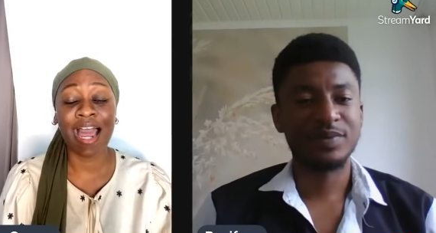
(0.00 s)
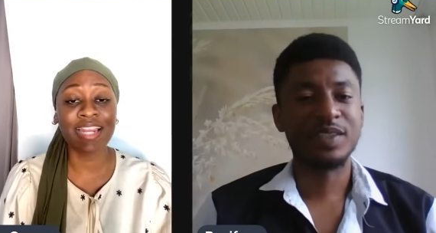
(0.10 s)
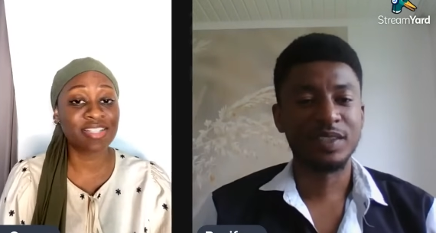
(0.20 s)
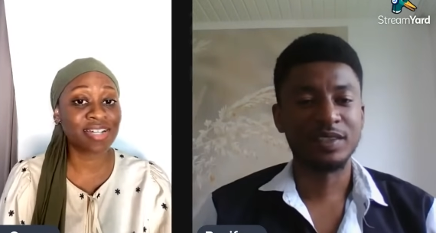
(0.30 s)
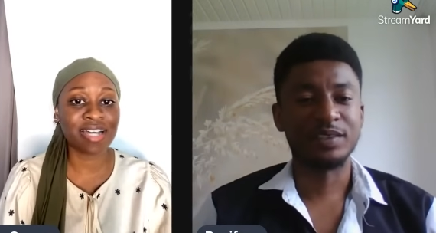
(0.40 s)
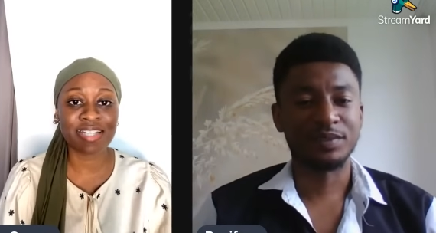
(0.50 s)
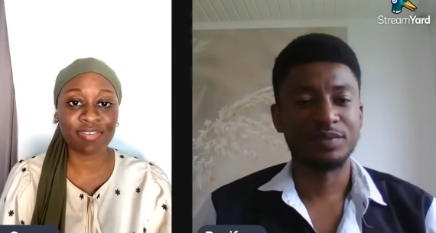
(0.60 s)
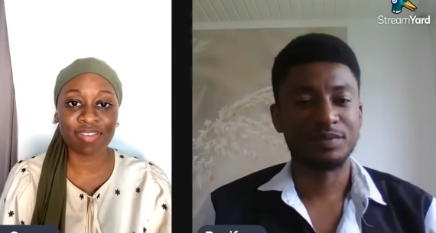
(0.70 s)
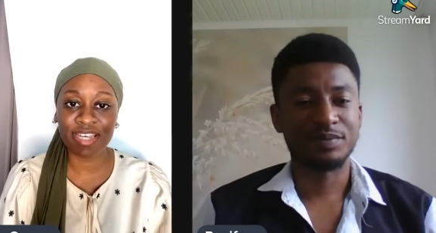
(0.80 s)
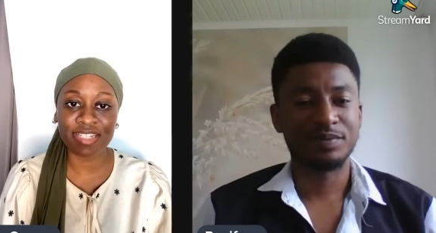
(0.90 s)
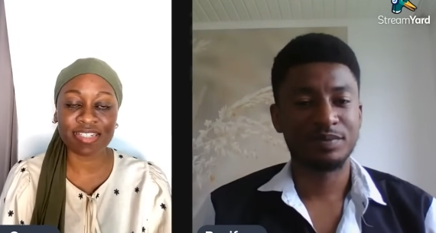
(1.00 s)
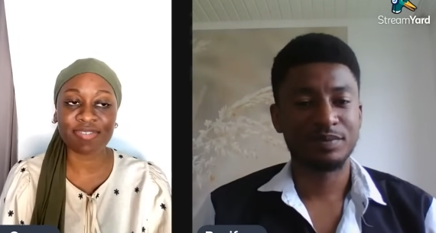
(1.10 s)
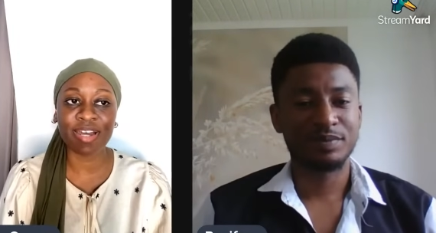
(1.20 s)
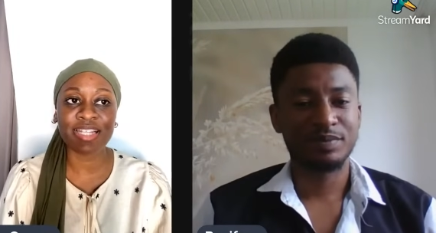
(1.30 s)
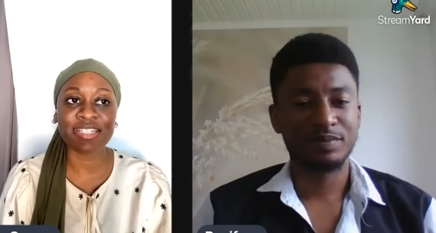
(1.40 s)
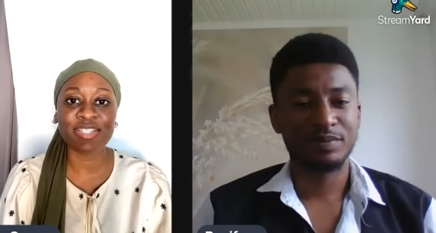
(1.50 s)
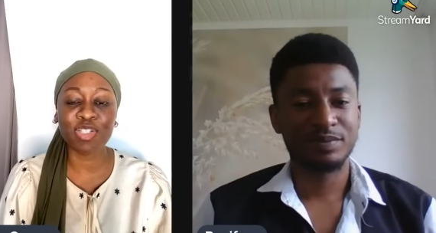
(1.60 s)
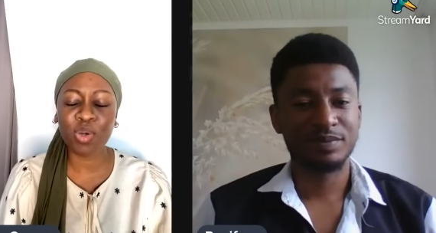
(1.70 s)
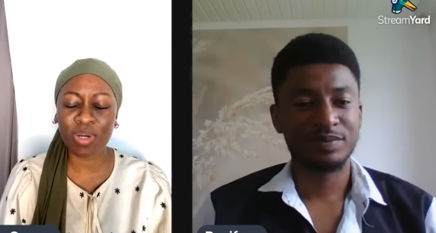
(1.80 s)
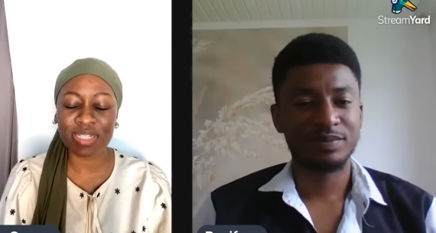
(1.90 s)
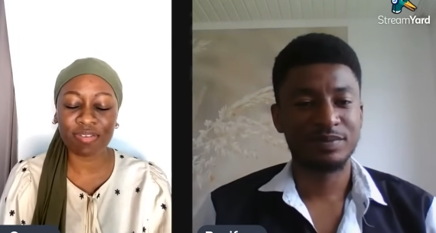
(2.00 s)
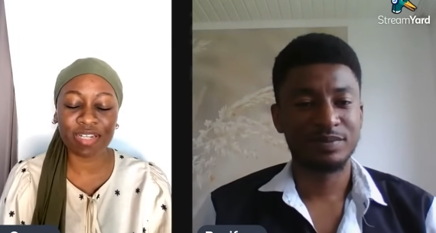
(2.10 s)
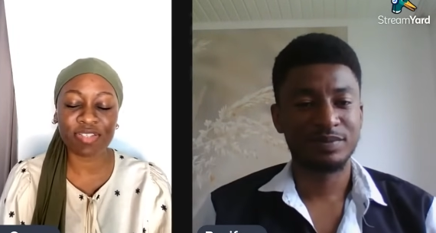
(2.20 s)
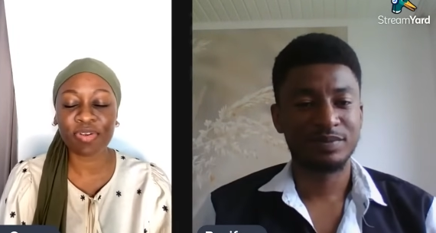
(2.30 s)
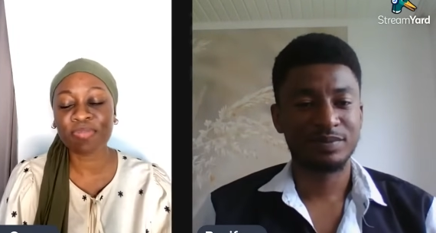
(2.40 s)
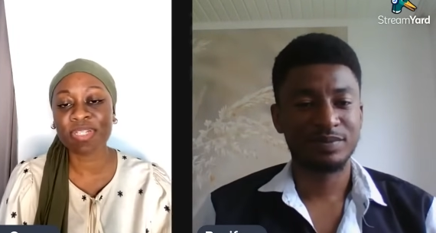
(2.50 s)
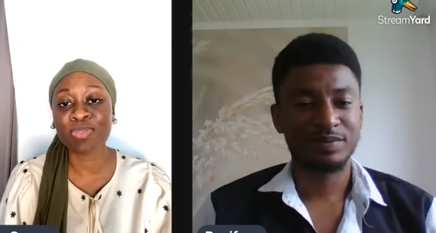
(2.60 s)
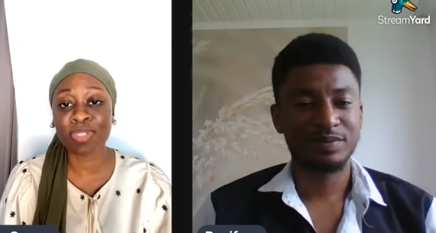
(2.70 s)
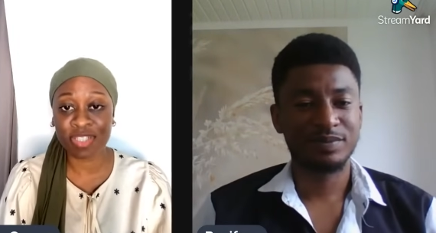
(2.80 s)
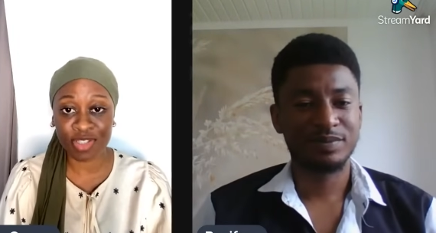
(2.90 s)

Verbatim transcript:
Speaker 1: At least you guys have learned, right? You know what I've learned from this. What